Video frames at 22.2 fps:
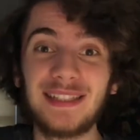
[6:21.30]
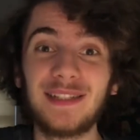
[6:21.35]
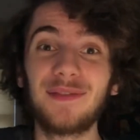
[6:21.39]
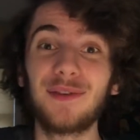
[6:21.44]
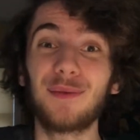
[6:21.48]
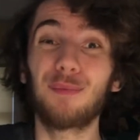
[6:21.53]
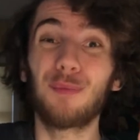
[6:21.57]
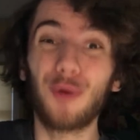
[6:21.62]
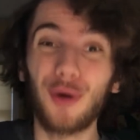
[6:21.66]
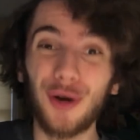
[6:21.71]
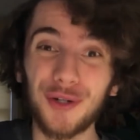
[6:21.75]

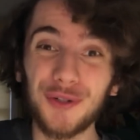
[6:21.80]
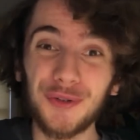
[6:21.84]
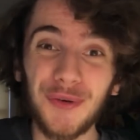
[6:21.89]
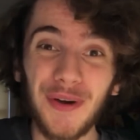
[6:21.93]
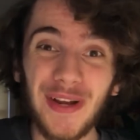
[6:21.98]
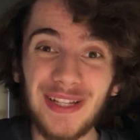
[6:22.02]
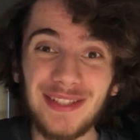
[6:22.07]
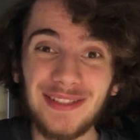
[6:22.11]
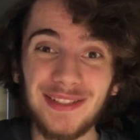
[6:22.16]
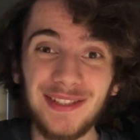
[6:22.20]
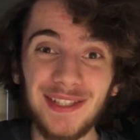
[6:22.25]
even more
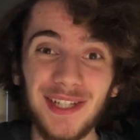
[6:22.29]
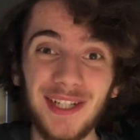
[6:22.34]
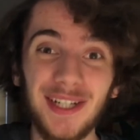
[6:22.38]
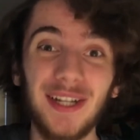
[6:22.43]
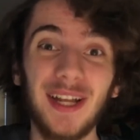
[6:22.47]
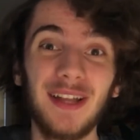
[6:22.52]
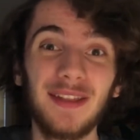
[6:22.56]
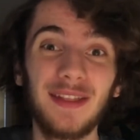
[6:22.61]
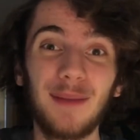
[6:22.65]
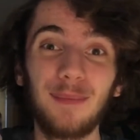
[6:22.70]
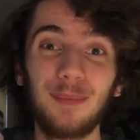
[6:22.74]
crazier
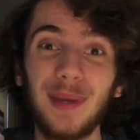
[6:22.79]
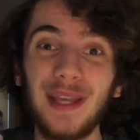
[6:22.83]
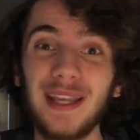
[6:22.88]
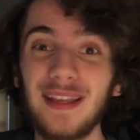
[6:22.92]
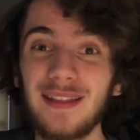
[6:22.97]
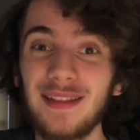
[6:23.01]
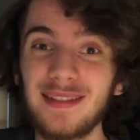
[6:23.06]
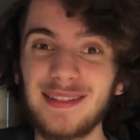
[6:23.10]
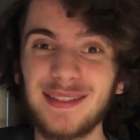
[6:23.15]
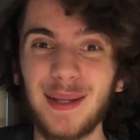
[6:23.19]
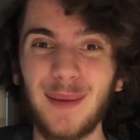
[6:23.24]
than
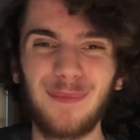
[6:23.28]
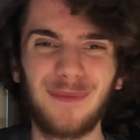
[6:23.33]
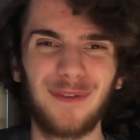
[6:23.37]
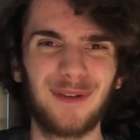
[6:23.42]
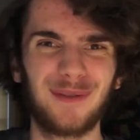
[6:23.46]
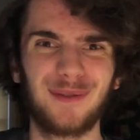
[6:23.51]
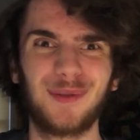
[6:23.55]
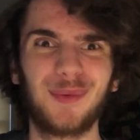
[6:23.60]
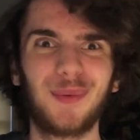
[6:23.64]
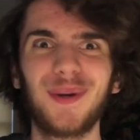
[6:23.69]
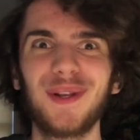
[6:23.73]
picking this up
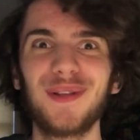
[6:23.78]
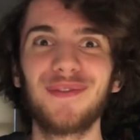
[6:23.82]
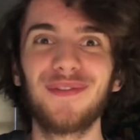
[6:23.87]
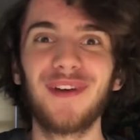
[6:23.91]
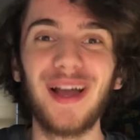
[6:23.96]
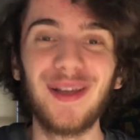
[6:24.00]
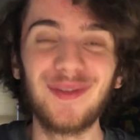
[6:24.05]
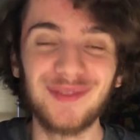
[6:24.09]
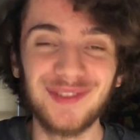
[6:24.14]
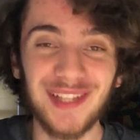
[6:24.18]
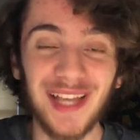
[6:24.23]
for
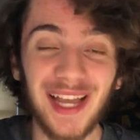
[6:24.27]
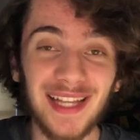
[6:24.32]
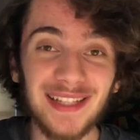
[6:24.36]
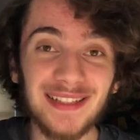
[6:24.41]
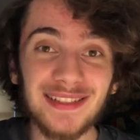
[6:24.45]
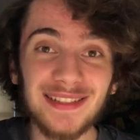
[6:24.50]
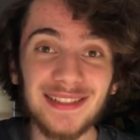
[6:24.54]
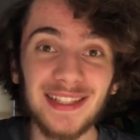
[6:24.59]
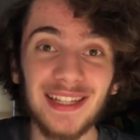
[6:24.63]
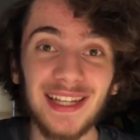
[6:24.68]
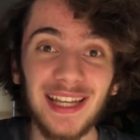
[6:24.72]
25
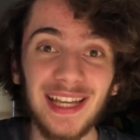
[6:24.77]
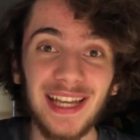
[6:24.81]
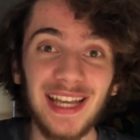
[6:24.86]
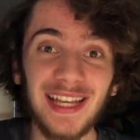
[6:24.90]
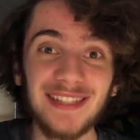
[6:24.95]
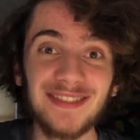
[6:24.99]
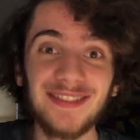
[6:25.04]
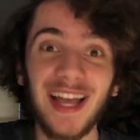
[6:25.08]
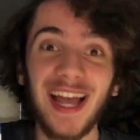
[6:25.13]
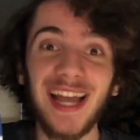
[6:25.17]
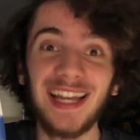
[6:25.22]
cents
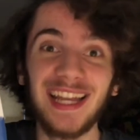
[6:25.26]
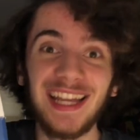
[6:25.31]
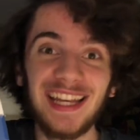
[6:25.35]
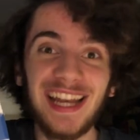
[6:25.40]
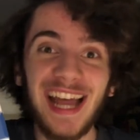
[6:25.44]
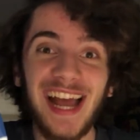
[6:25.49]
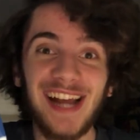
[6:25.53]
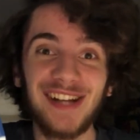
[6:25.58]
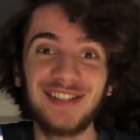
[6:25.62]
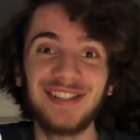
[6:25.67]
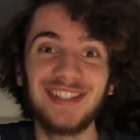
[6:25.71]
is that it
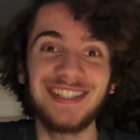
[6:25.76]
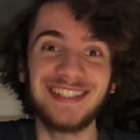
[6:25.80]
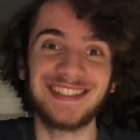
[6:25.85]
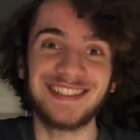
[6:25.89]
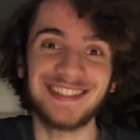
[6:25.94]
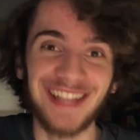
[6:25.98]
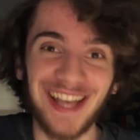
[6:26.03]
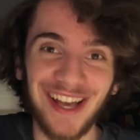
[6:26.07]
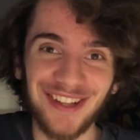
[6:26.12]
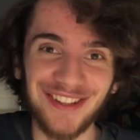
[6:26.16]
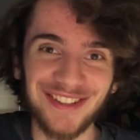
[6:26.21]
actually
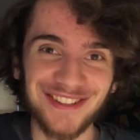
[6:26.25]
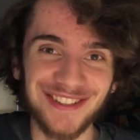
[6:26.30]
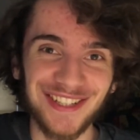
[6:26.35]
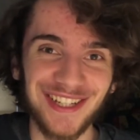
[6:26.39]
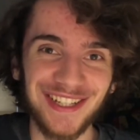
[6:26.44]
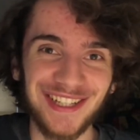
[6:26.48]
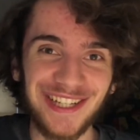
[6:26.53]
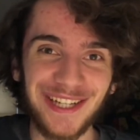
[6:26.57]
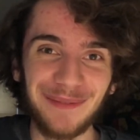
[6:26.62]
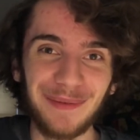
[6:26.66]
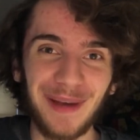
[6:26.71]
sells
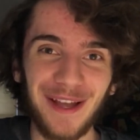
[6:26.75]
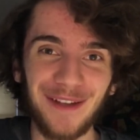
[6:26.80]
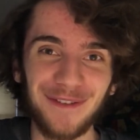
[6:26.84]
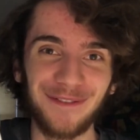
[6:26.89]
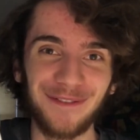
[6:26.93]
on eBay